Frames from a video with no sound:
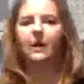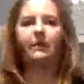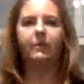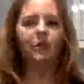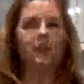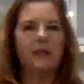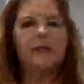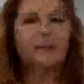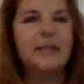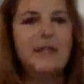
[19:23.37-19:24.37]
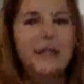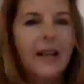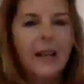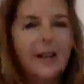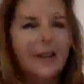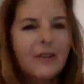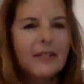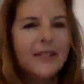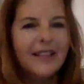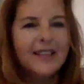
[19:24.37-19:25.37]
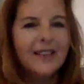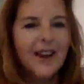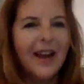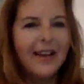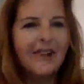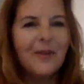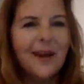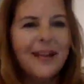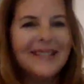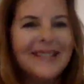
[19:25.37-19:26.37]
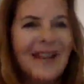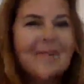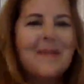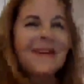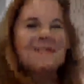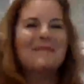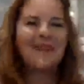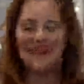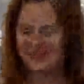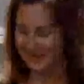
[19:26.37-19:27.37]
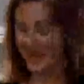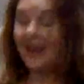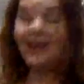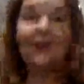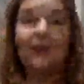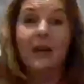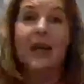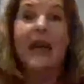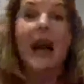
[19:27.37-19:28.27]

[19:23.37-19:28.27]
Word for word: I'm doing this, let me see. Those skillets are heavy. Way to step it up, Mark. Oh, hey, you know what?